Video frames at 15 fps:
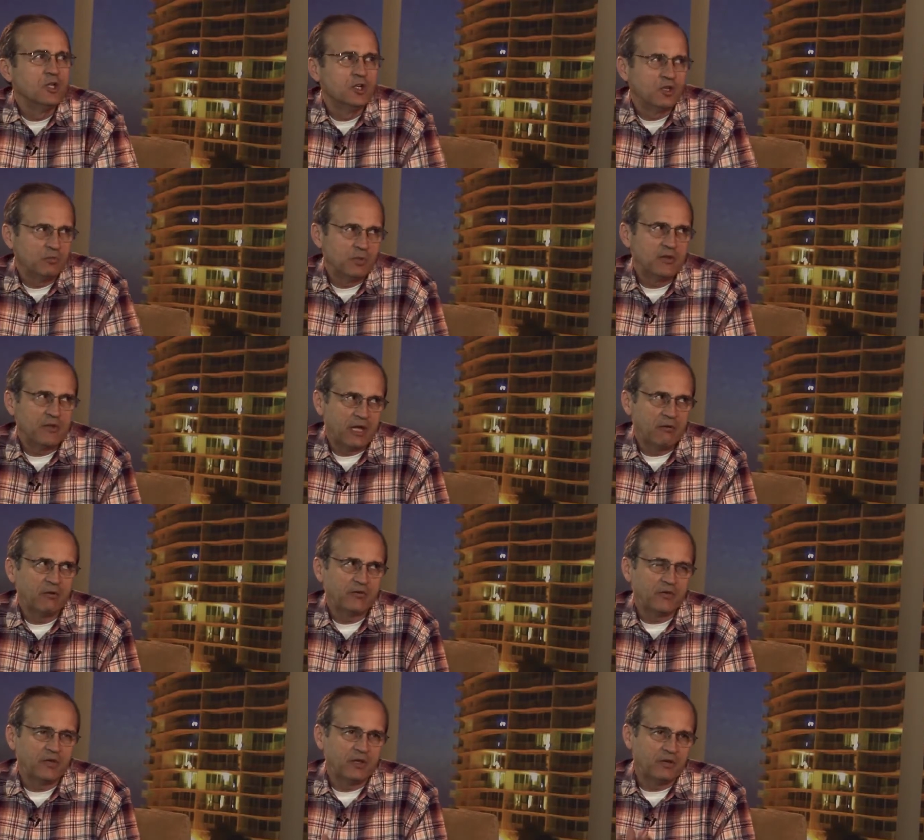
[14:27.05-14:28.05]
Yeah. But
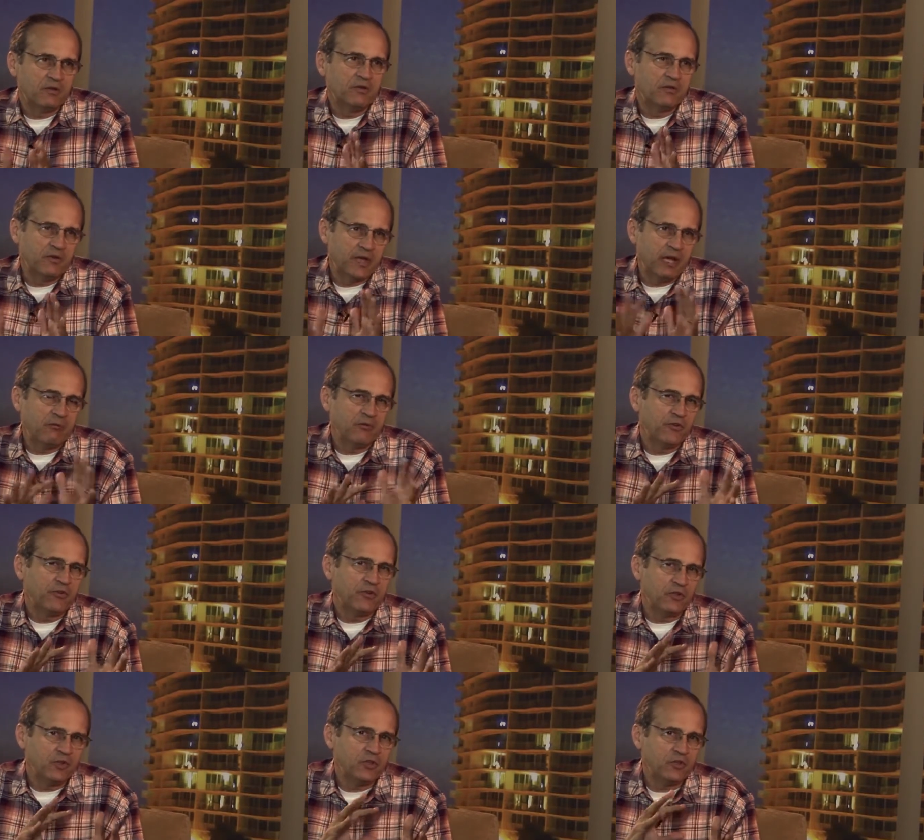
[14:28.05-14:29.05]
that was uh, that
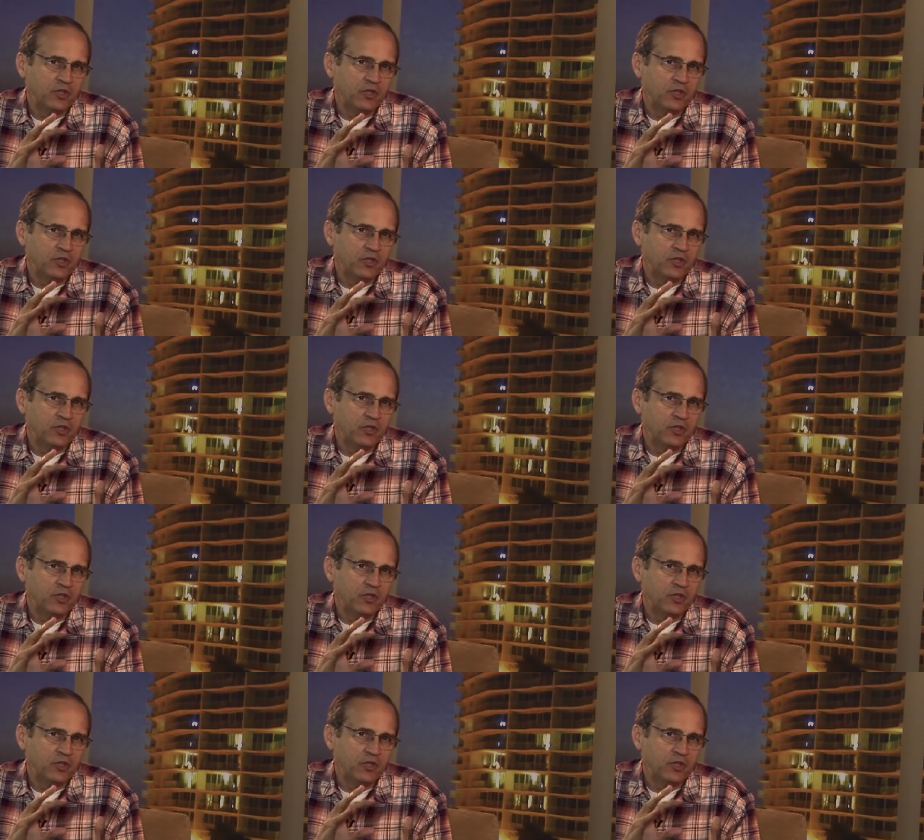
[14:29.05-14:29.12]
was